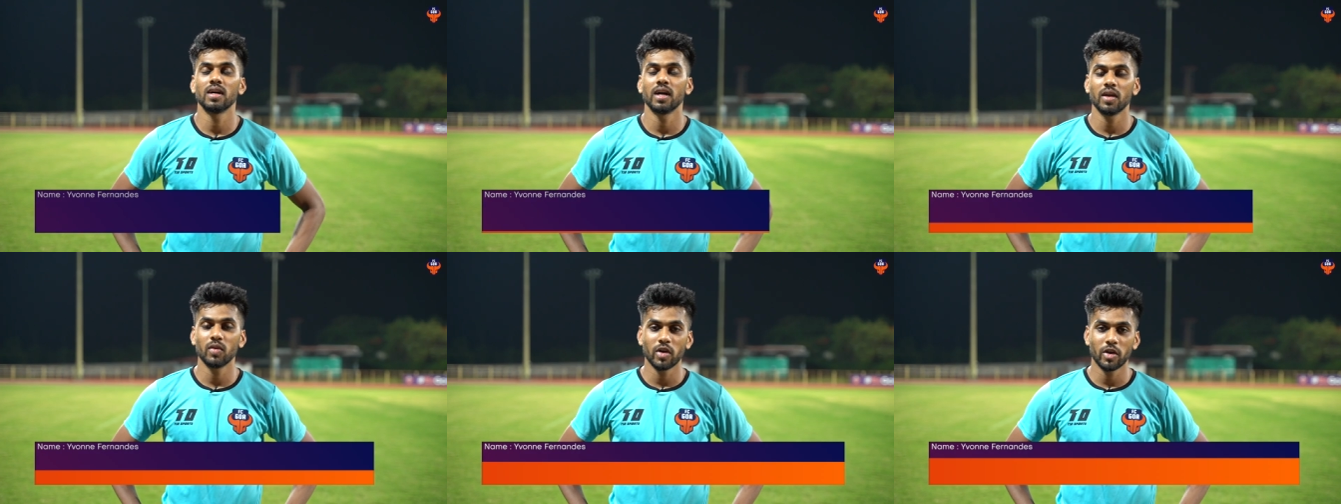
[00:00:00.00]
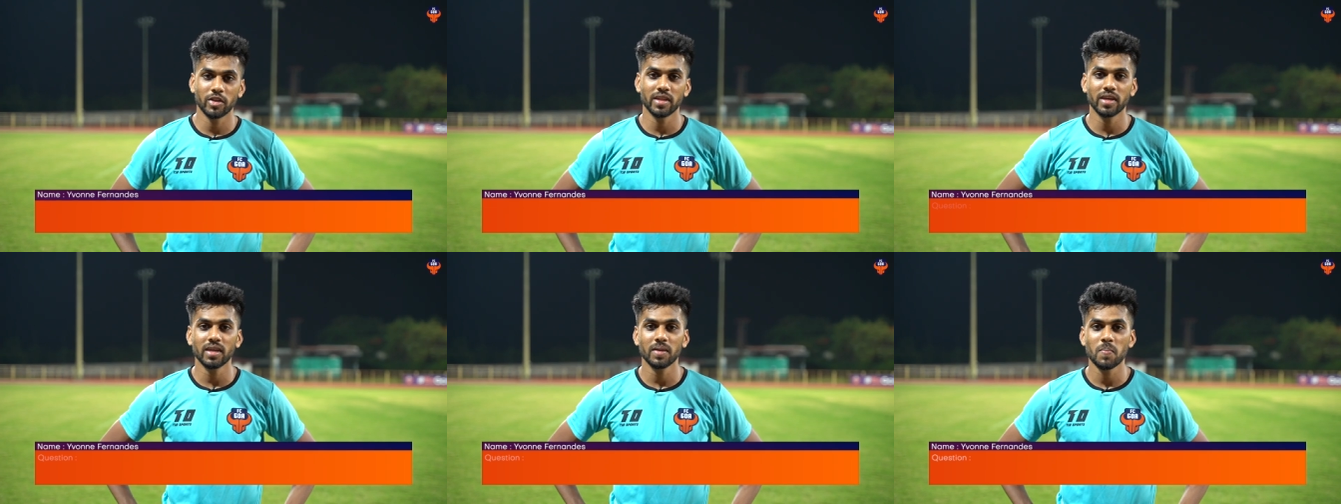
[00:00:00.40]
Hi
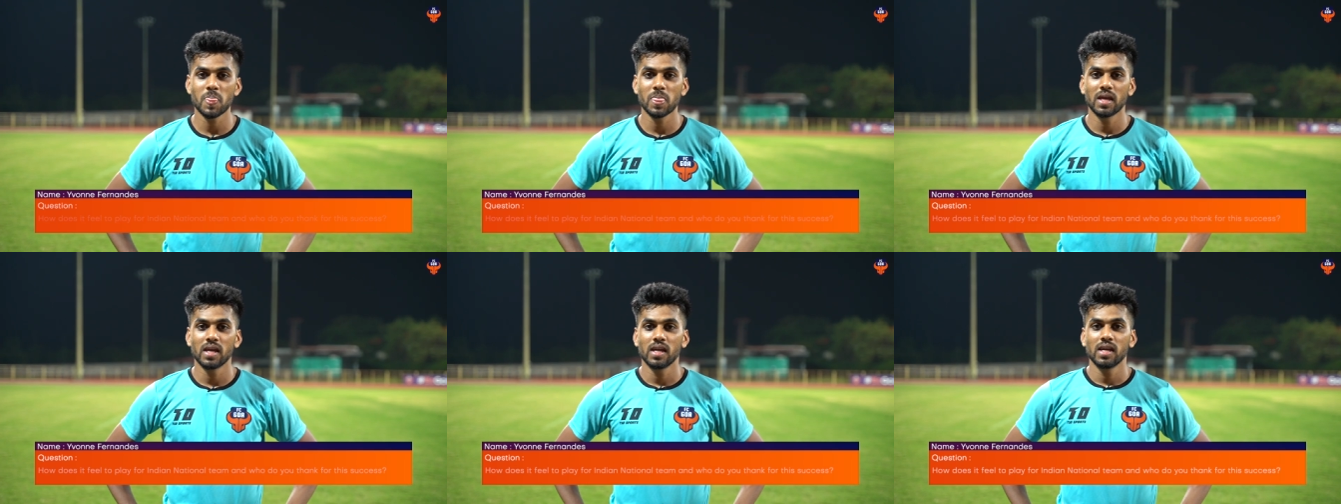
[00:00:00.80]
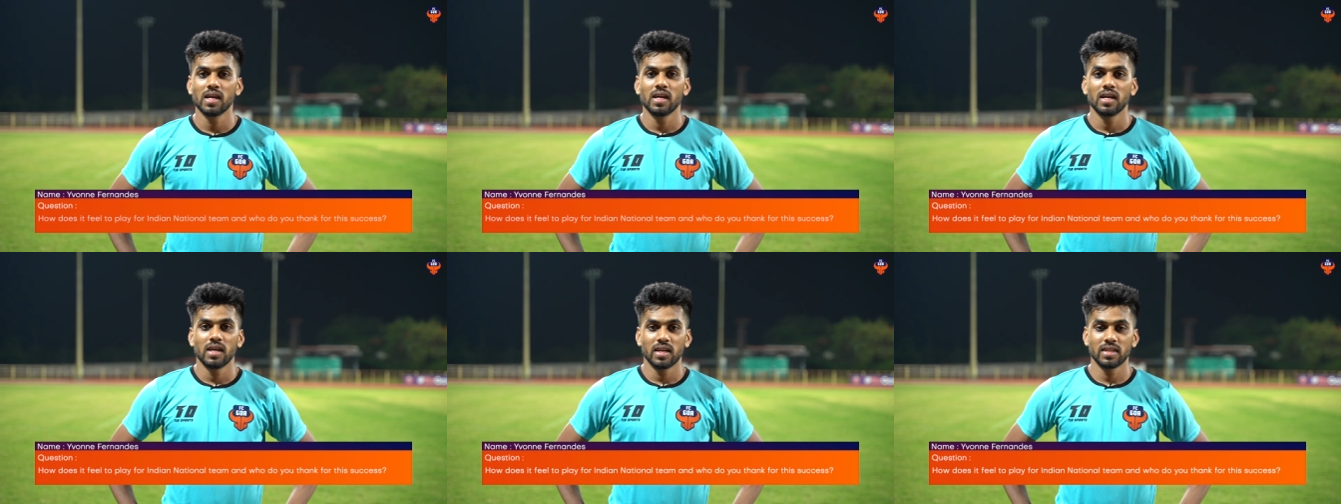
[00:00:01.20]
Vayane.
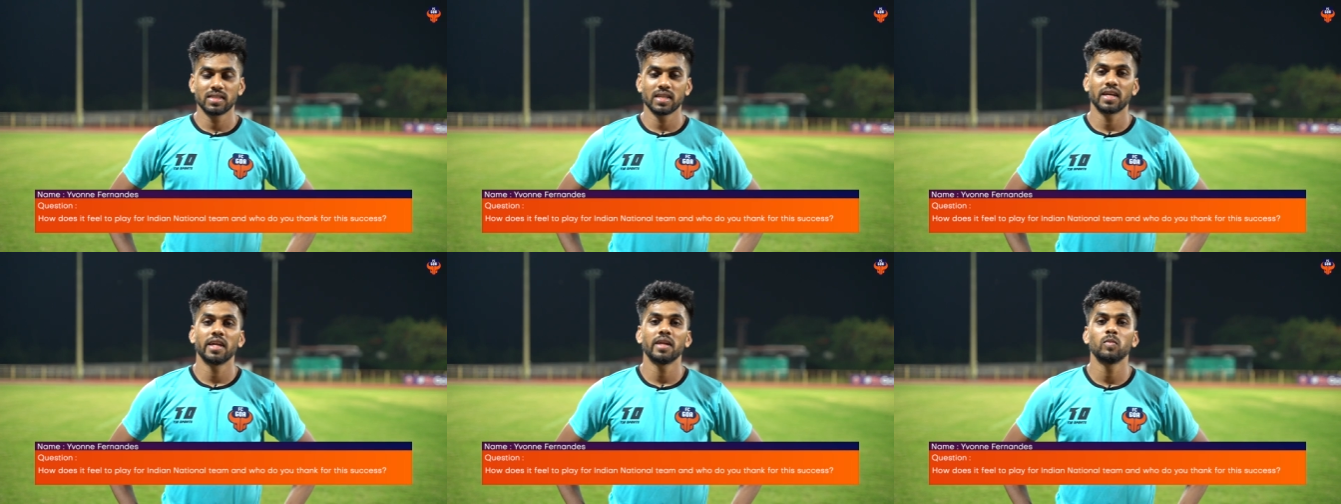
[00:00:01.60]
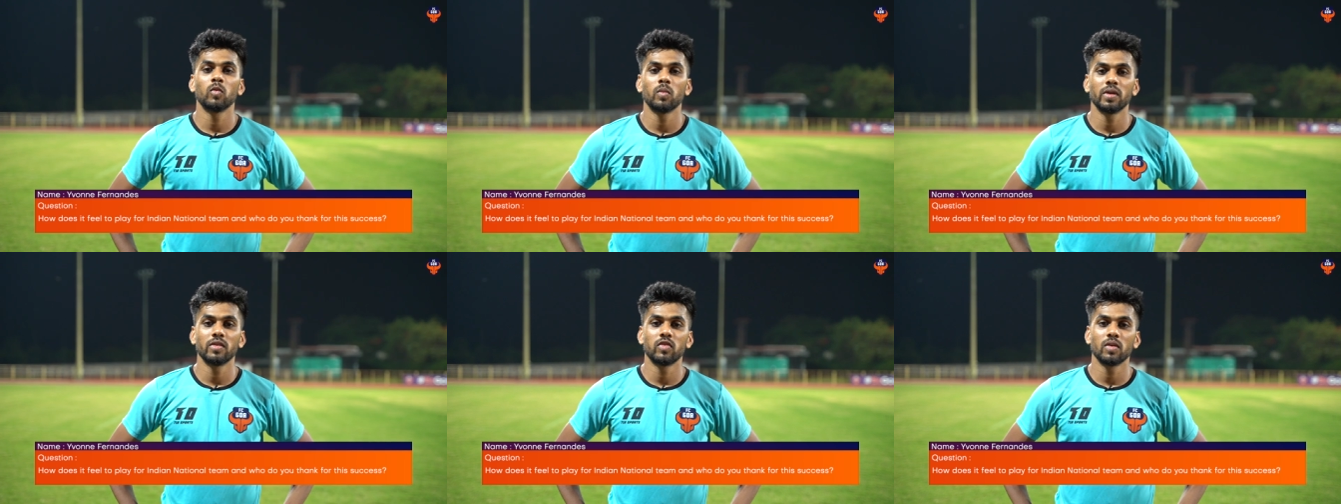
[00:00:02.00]
It's a great
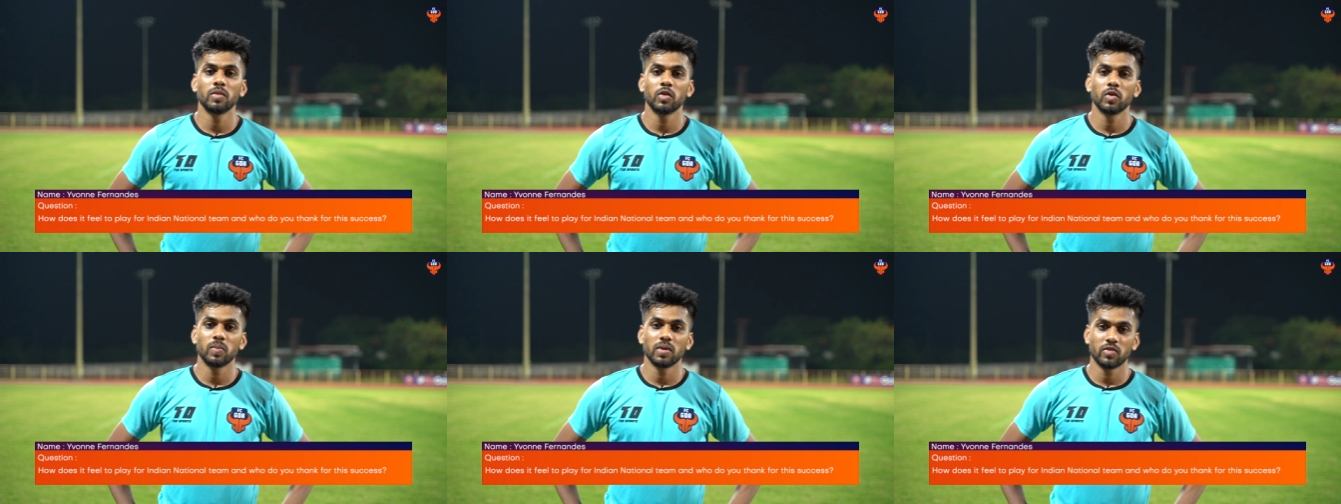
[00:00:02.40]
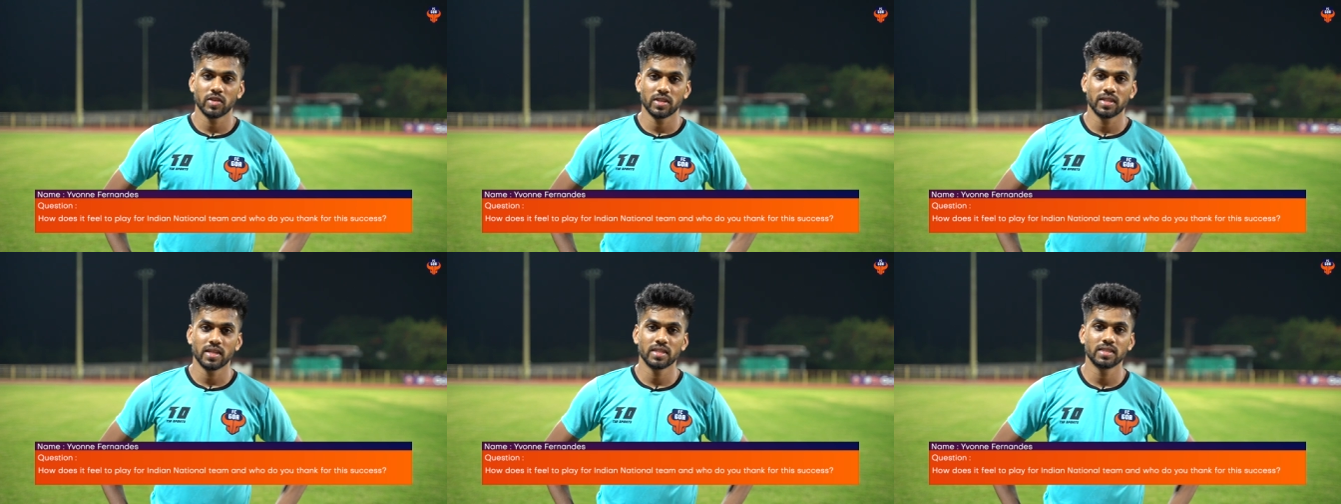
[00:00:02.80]
moment for me to play for
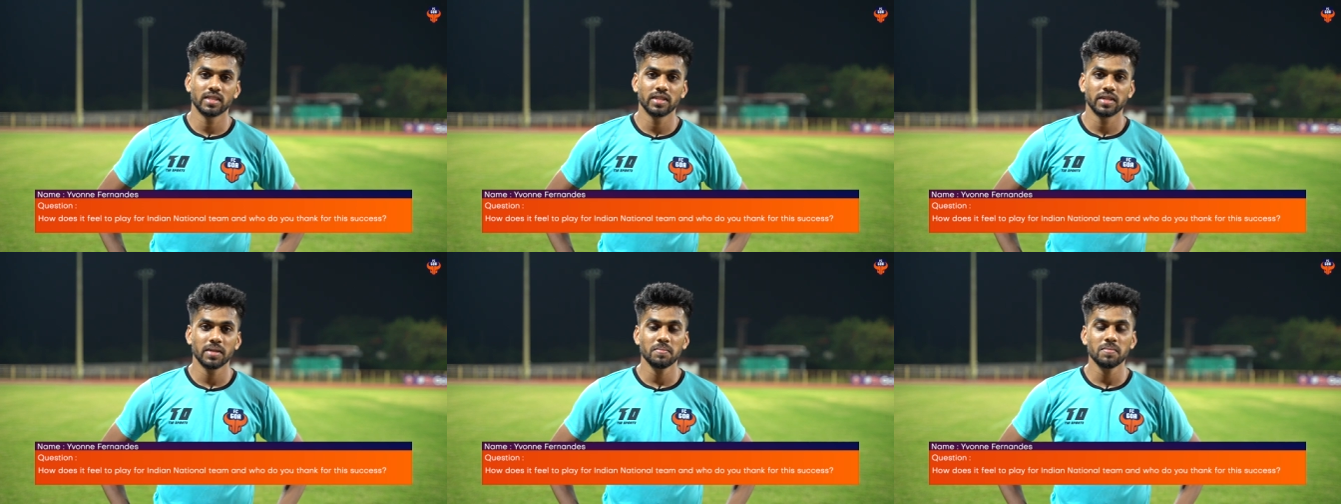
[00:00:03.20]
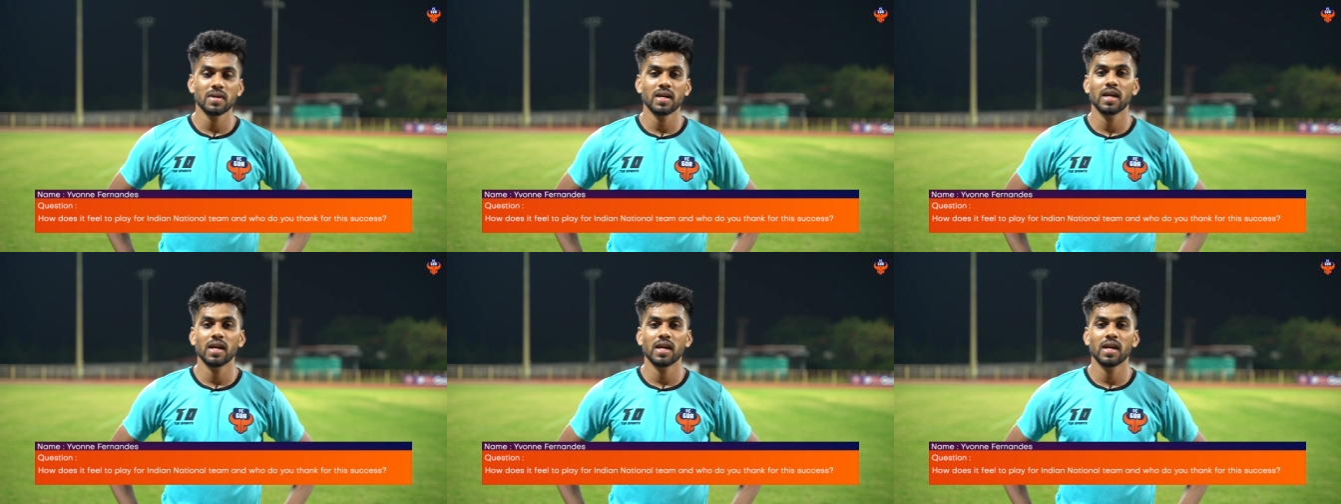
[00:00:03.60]
the national team